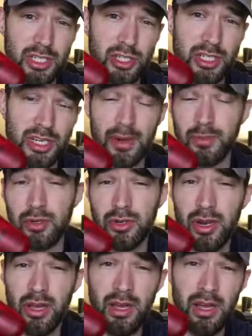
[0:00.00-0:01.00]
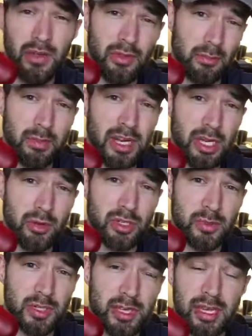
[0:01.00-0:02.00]
OTG adapter, the mini
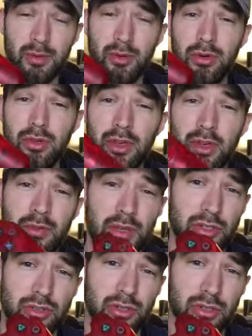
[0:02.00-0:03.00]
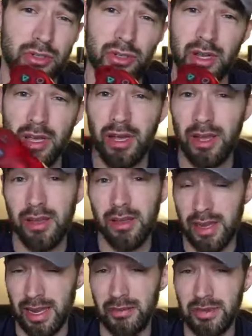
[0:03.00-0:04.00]
USB cable, the controller,
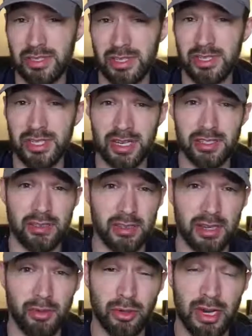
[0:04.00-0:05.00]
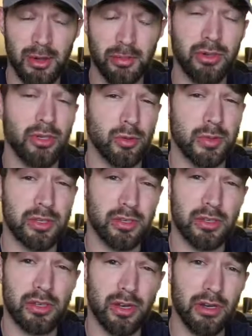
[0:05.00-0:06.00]
and the 6-Axis Enabler app, you'll be
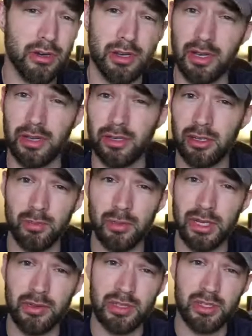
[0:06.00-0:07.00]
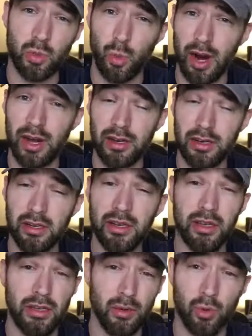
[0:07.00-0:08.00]
good to go, and you can play this wired.
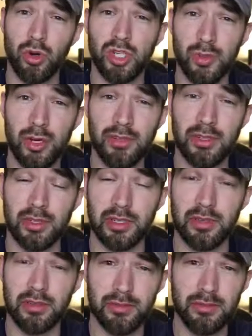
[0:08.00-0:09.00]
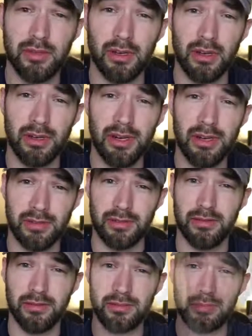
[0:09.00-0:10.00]
Works perfectly. Alright.
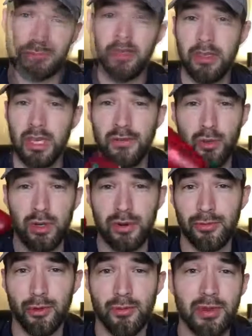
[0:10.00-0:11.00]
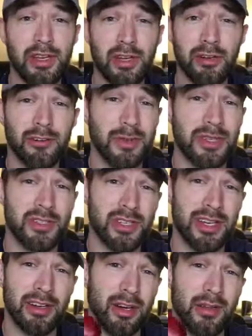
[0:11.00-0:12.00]
If you want a full video of me
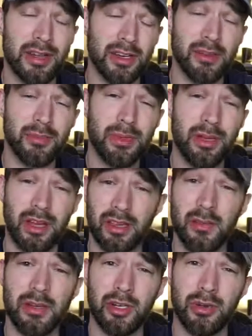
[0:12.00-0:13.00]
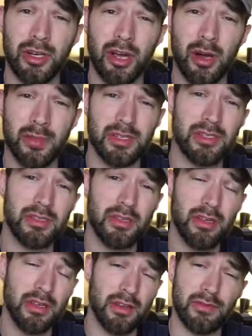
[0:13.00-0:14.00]
setting all that up, let me know in the
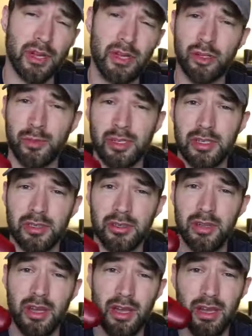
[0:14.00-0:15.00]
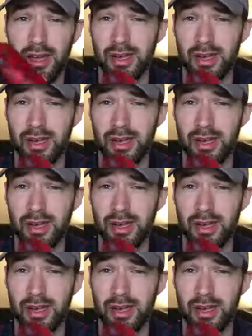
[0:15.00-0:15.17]
comments. If not, no big deal.